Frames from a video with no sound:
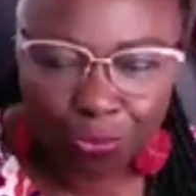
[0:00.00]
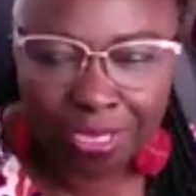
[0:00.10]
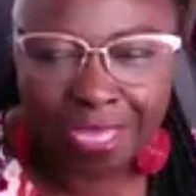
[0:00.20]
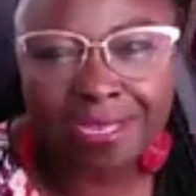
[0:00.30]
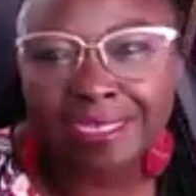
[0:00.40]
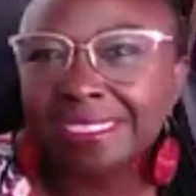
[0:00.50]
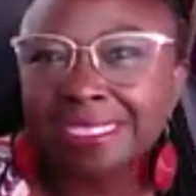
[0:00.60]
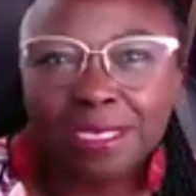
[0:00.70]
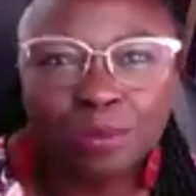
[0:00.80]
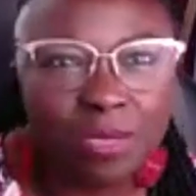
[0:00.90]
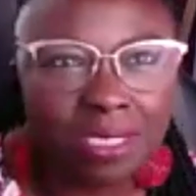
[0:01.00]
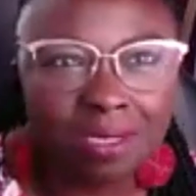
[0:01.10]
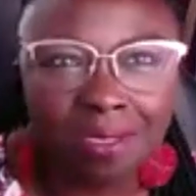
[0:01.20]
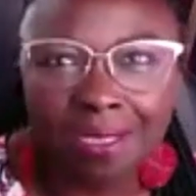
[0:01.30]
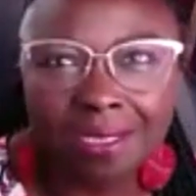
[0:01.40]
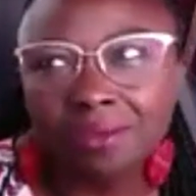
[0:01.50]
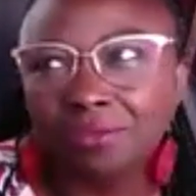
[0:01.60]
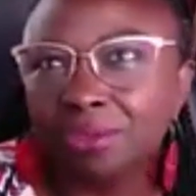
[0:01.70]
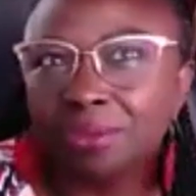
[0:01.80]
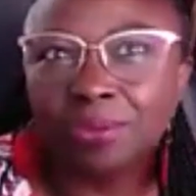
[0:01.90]
We had a team meeting like
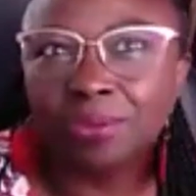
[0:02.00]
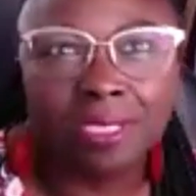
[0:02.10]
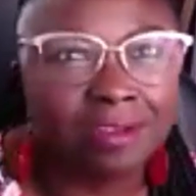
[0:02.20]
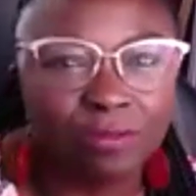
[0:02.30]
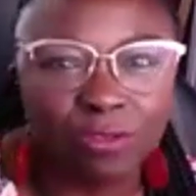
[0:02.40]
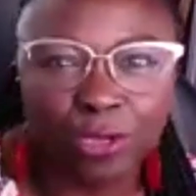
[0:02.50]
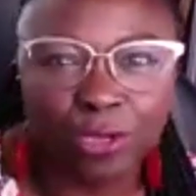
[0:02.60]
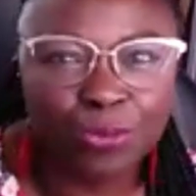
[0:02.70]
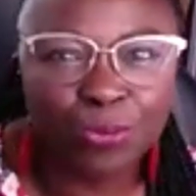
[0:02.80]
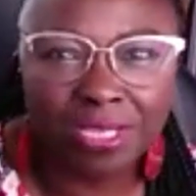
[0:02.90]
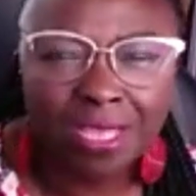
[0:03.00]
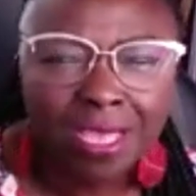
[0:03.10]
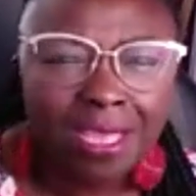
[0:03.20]
every week, every other week.